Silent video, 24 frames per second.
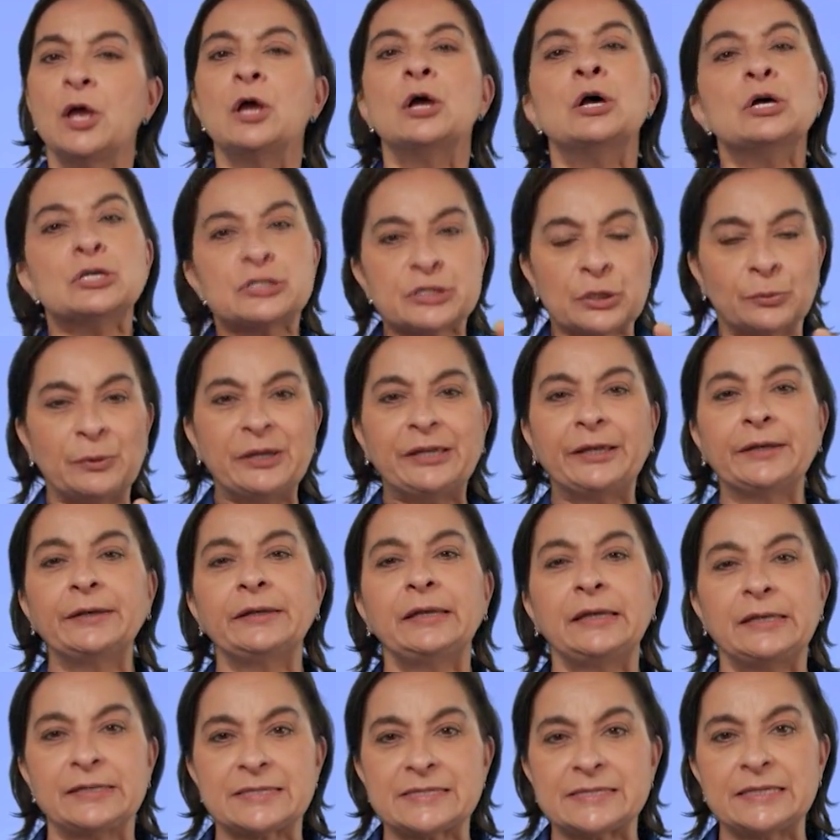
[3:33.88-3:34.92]
So we can
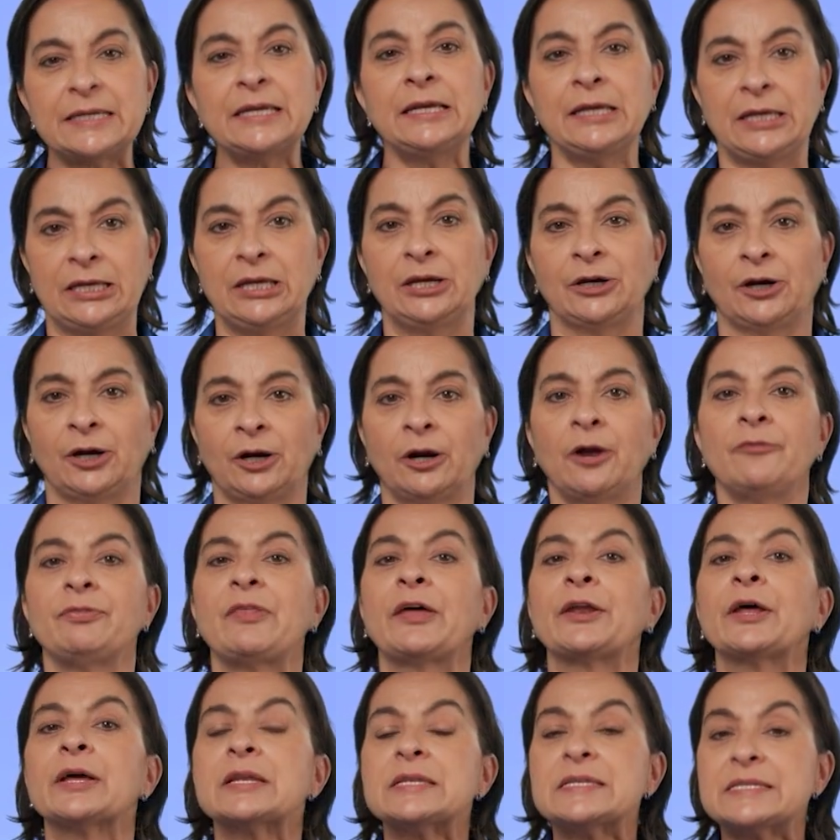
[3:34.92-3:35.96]
see here
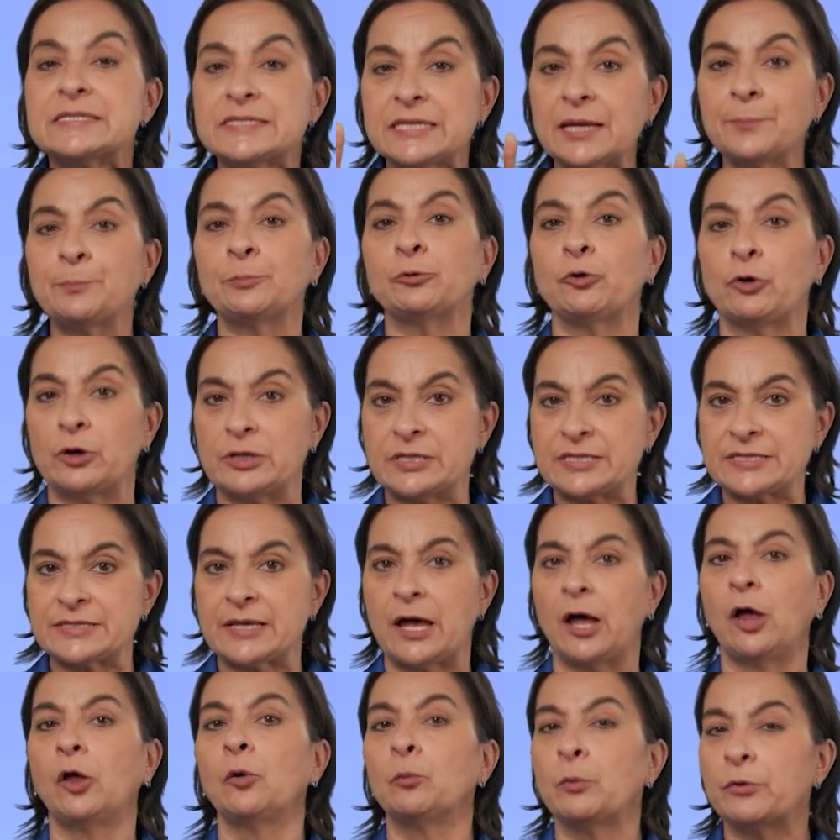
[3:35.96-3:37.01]
that a diploid
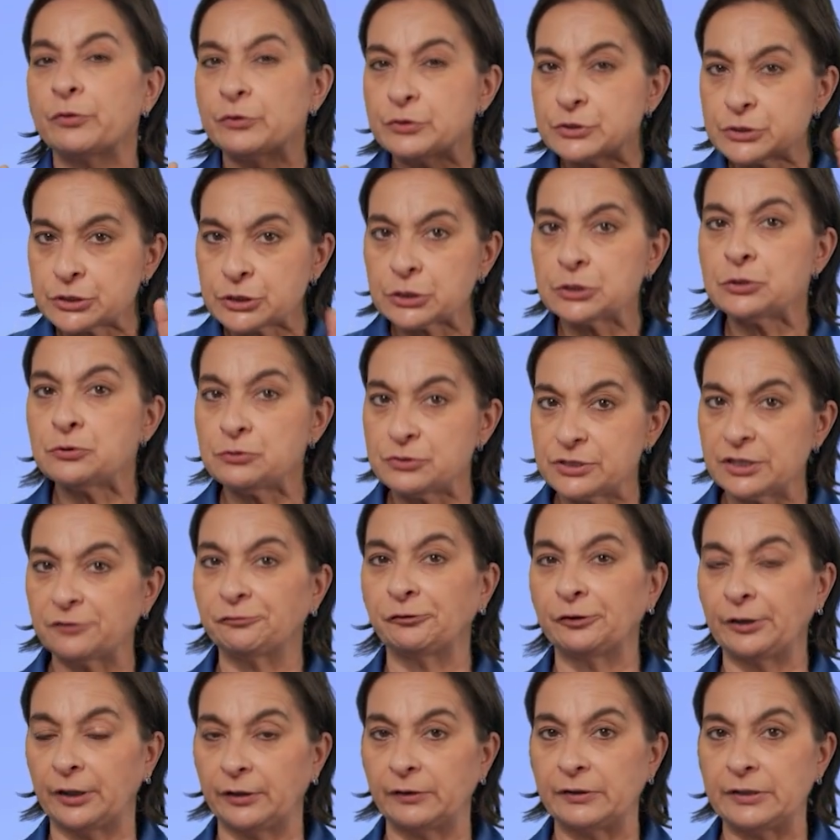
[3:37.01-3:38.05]
cell with 2
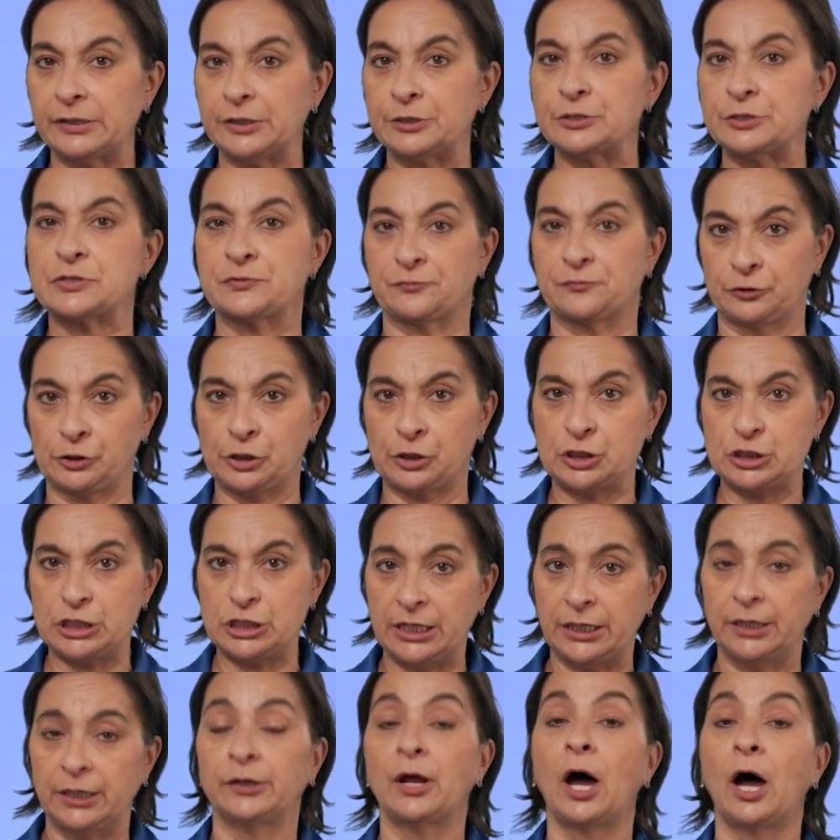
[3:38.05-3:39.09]
different alleles for a
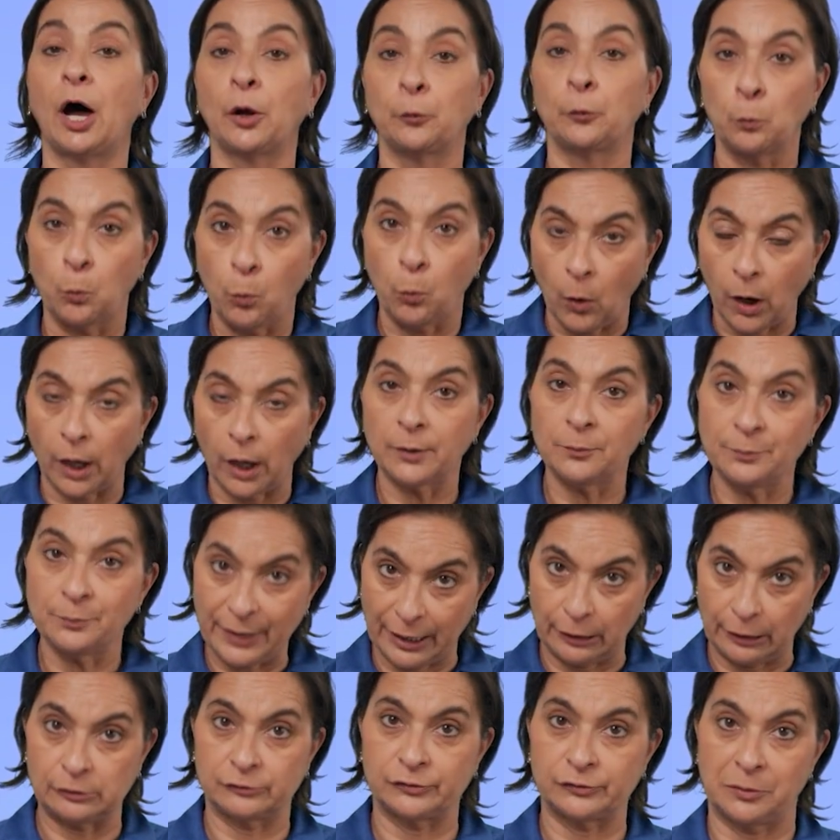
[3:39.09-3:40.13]
gene on one
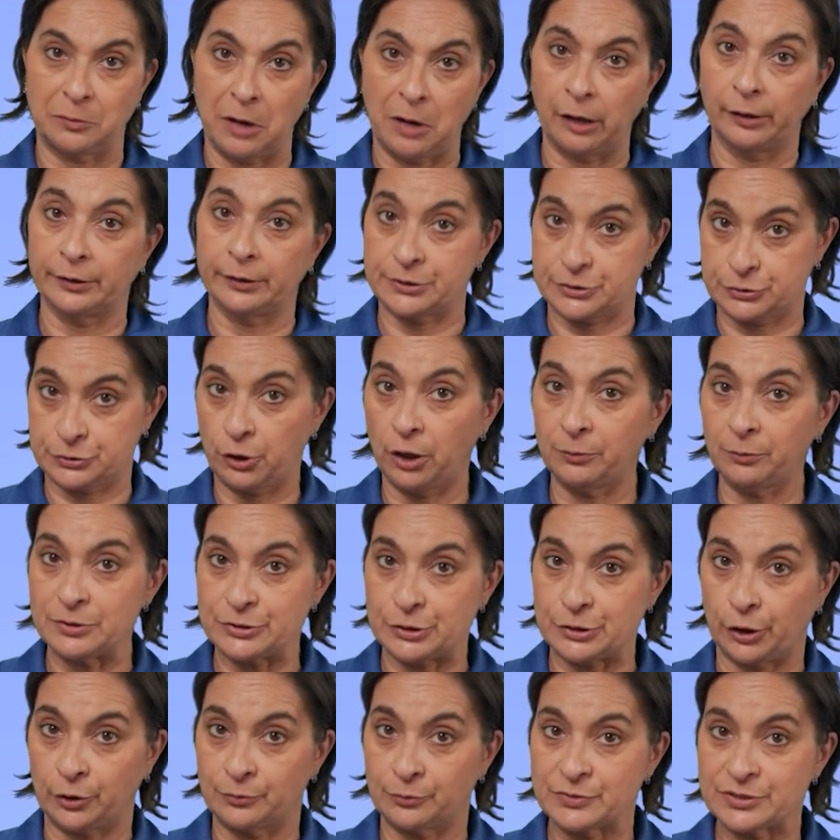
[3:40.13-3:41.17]
pair of homologous
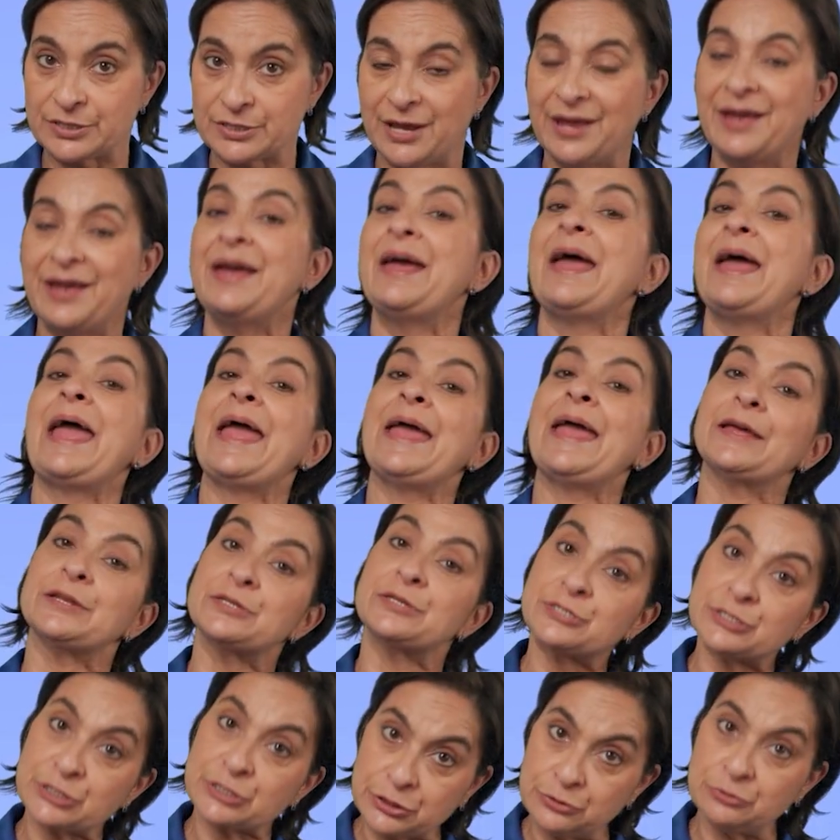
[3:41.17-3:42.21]
chromosomes and
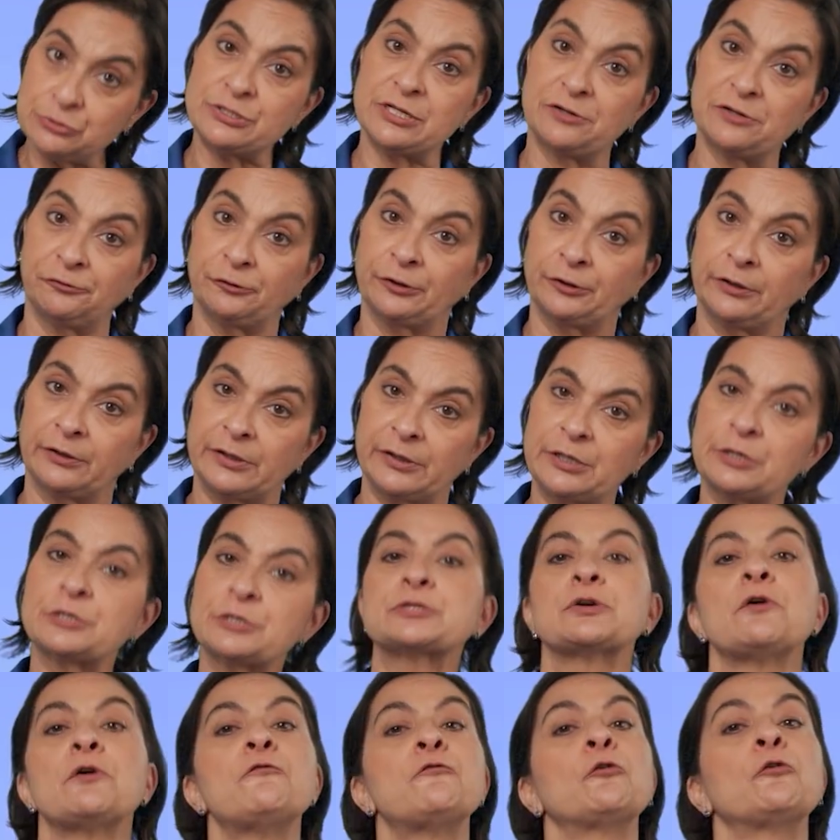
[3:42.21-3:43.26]
2 different alleles
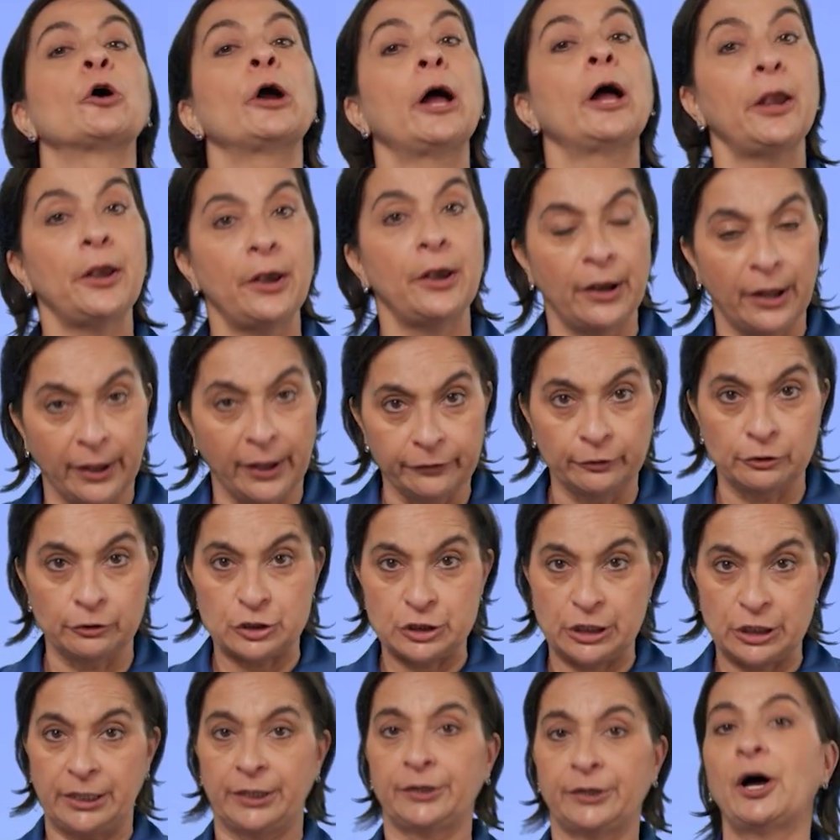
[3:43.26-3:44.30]
for another
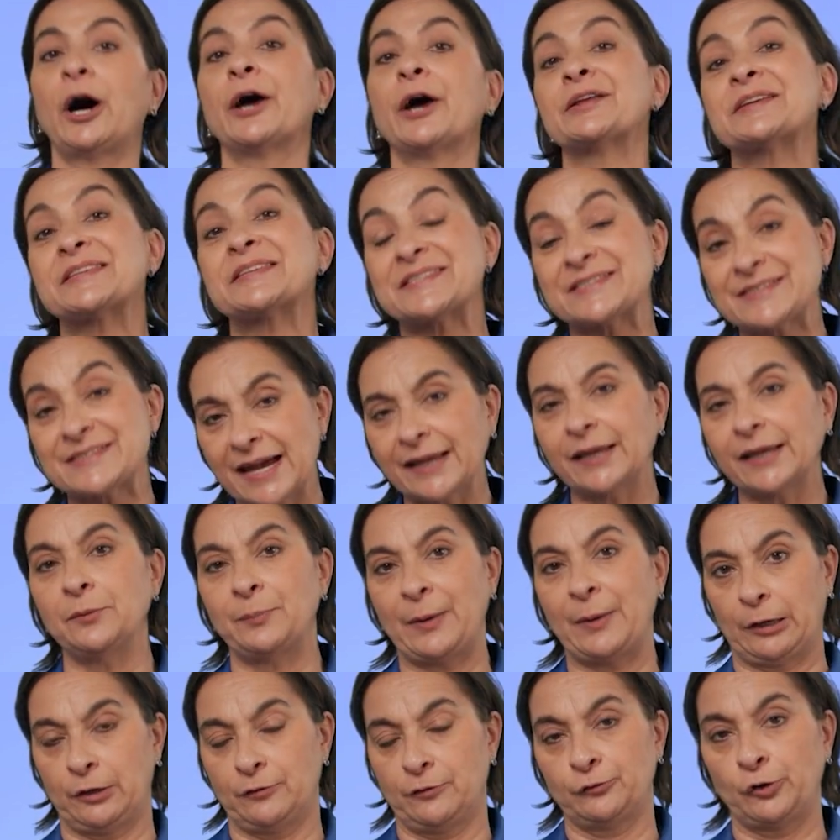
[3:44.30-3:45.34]
gene on a second
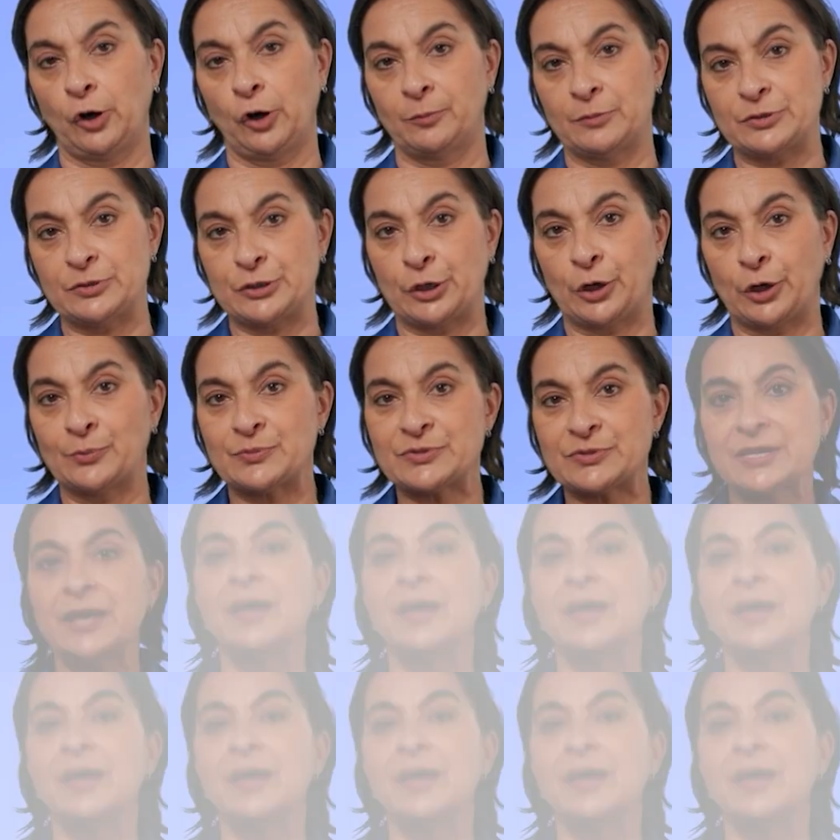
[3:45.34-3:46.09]
pair of chromosomes